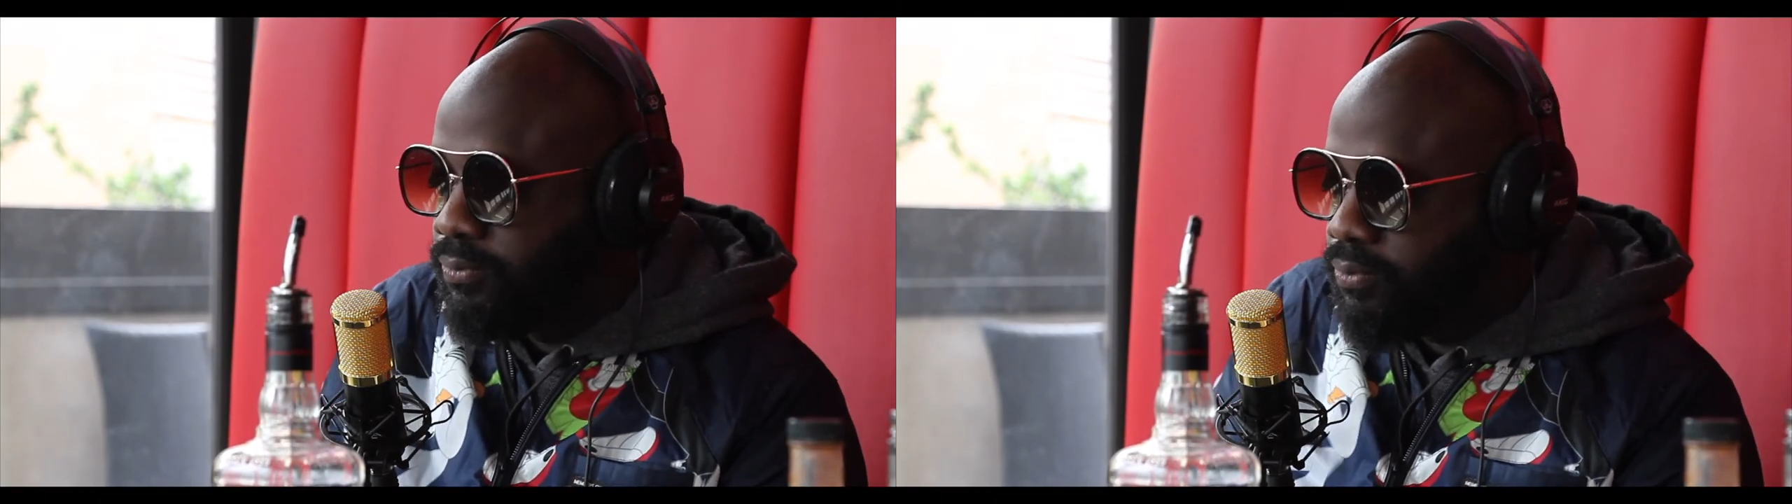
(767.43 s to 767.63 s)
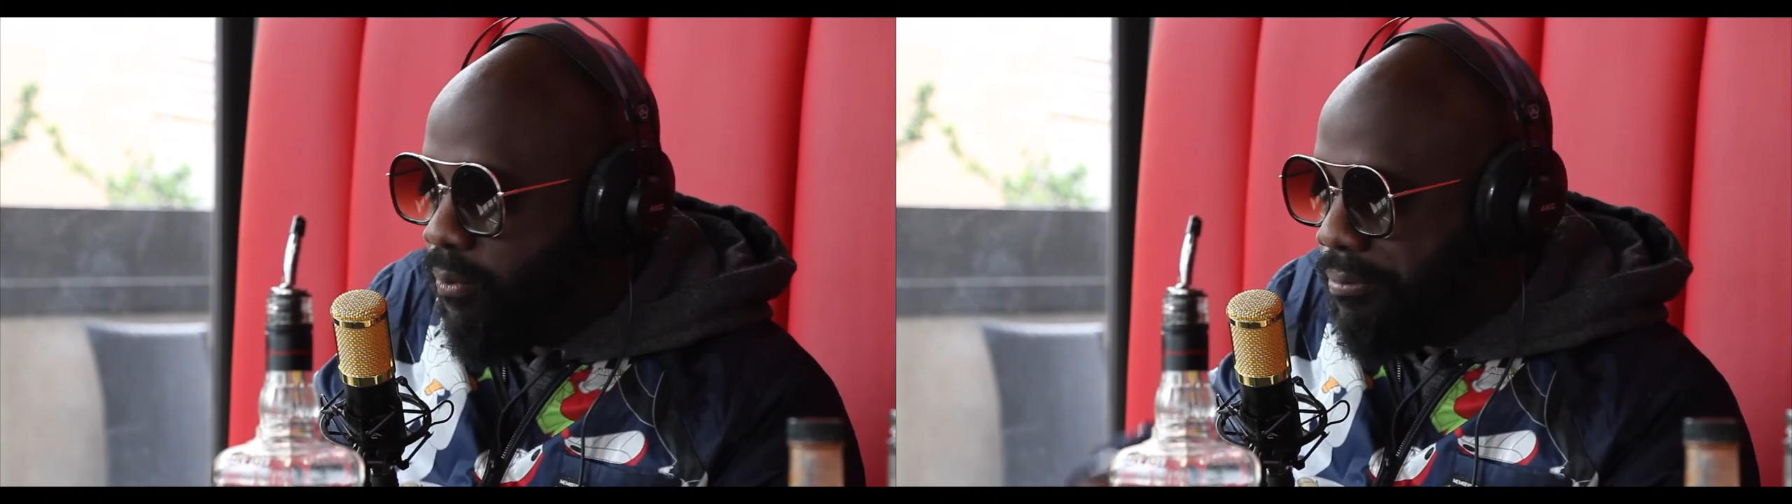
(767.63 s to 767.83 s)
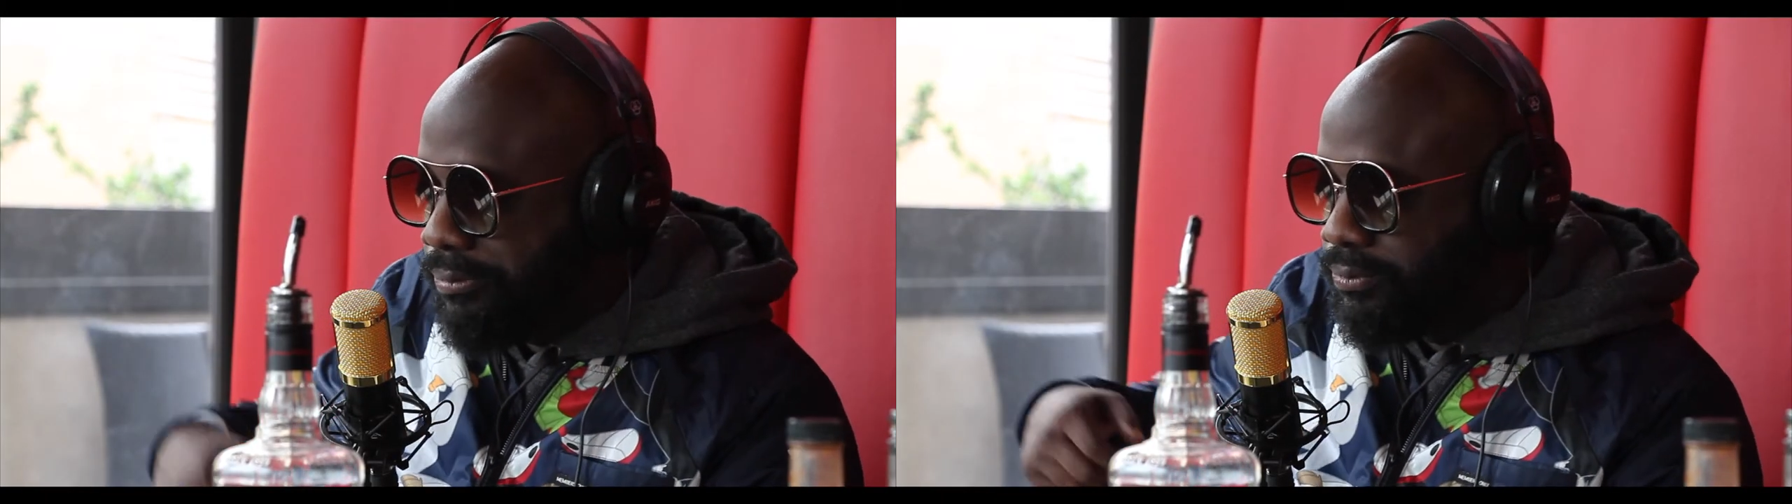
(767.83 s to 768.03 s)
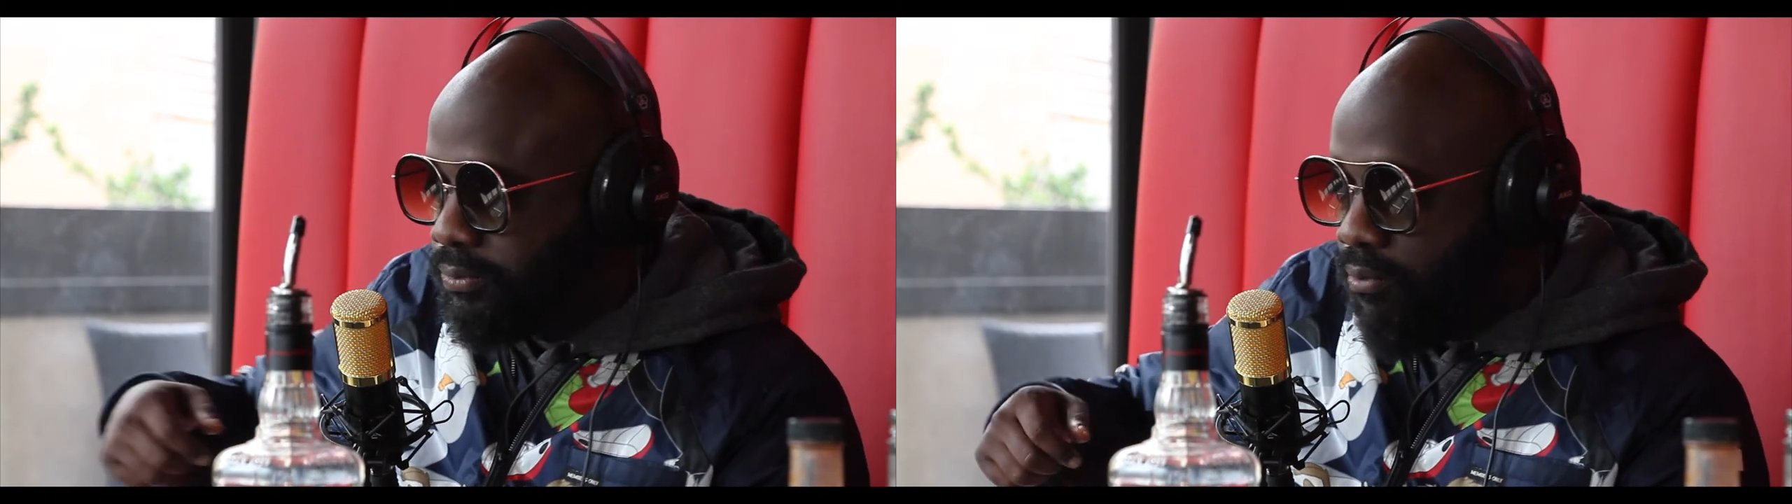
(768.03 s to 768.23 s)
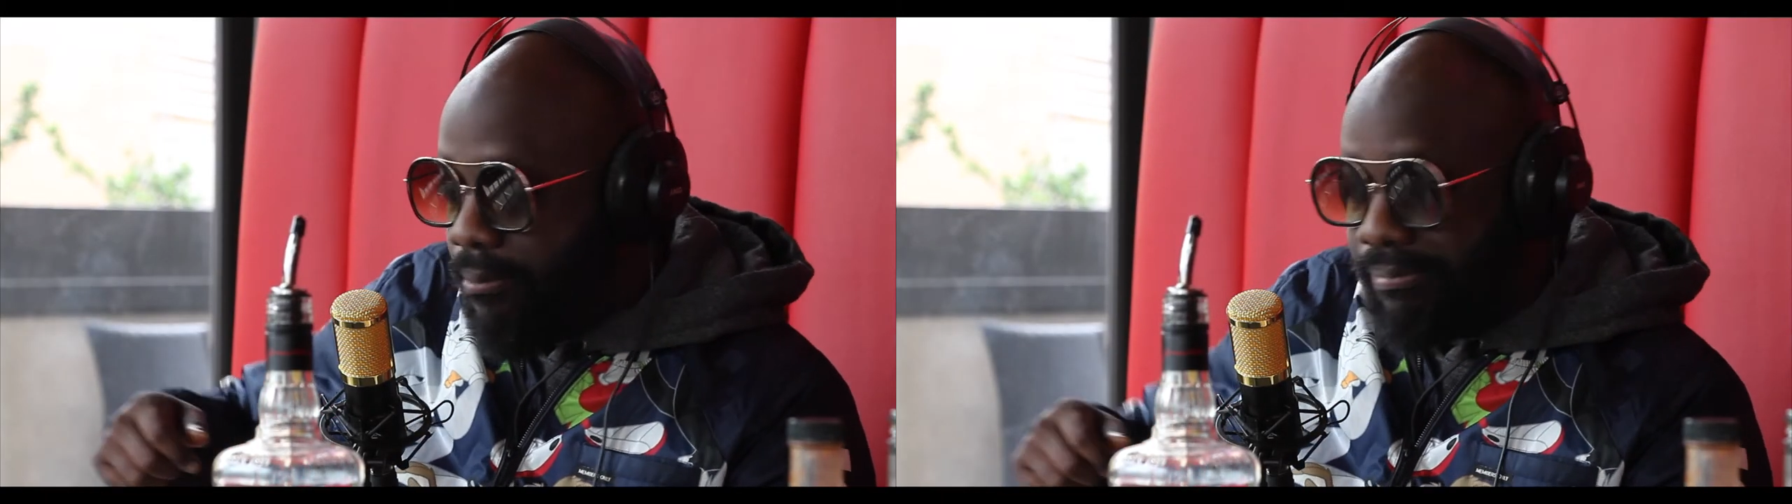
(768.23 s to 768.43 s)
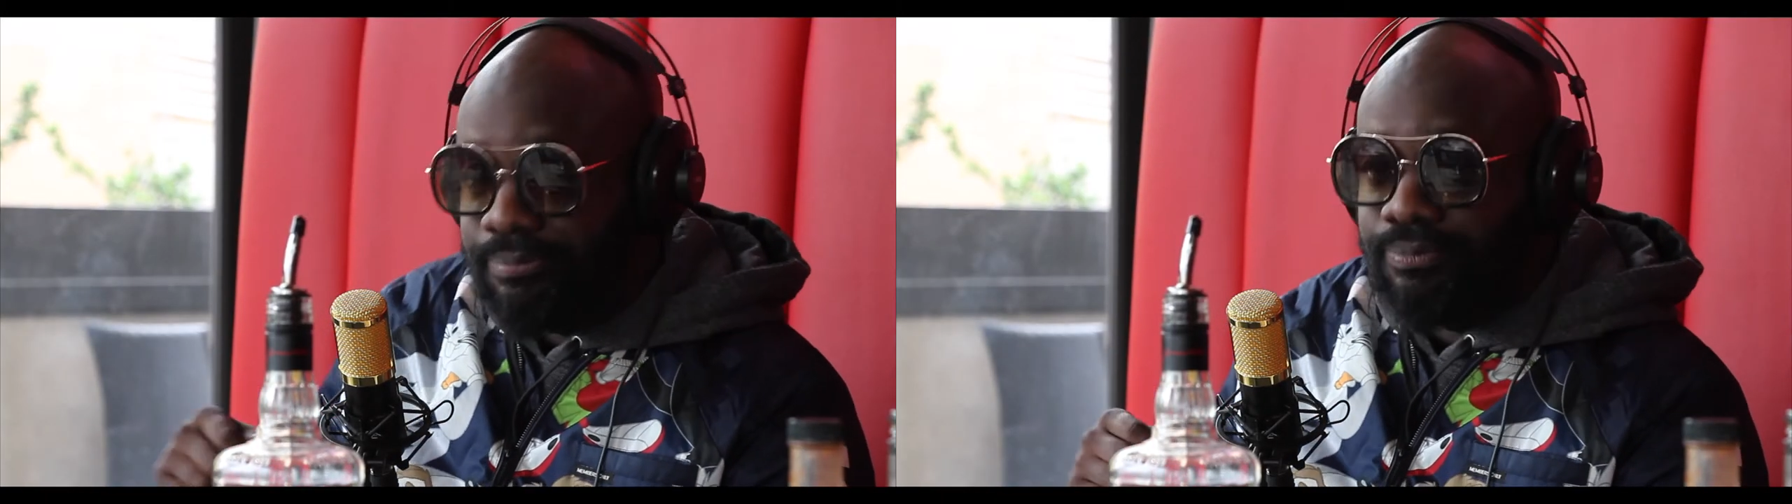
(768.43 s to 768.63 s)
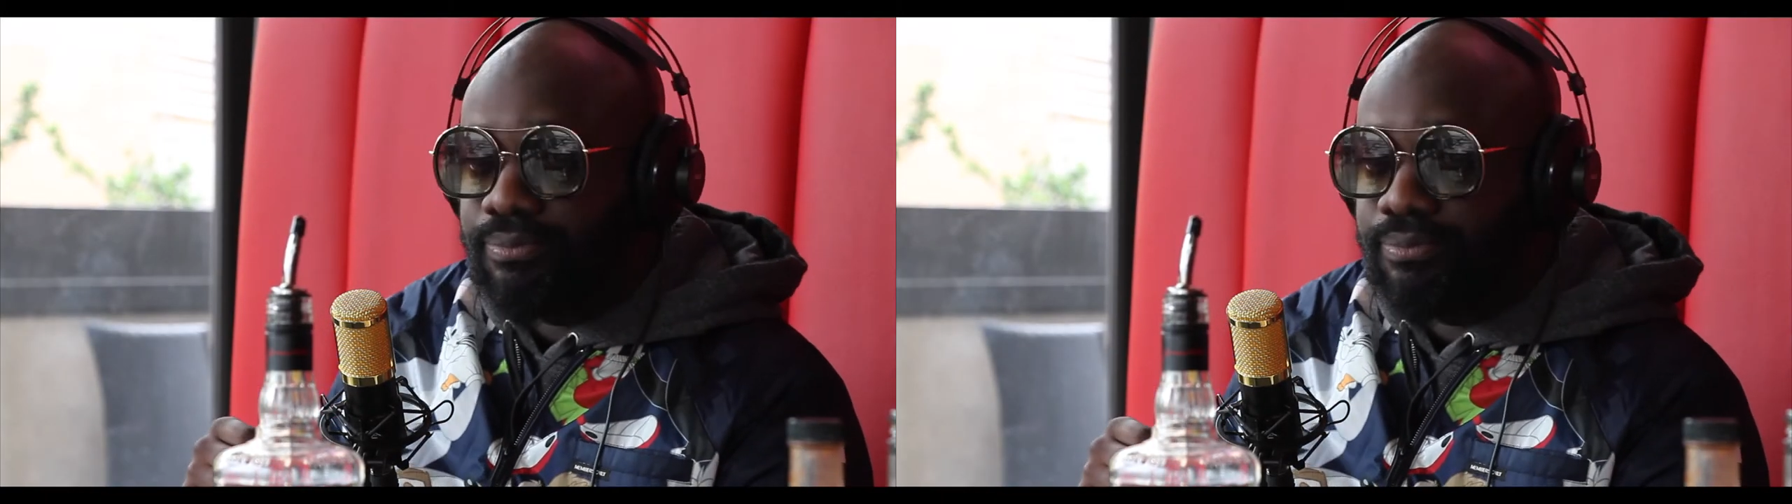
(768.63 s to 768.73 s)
Hey, man, send me the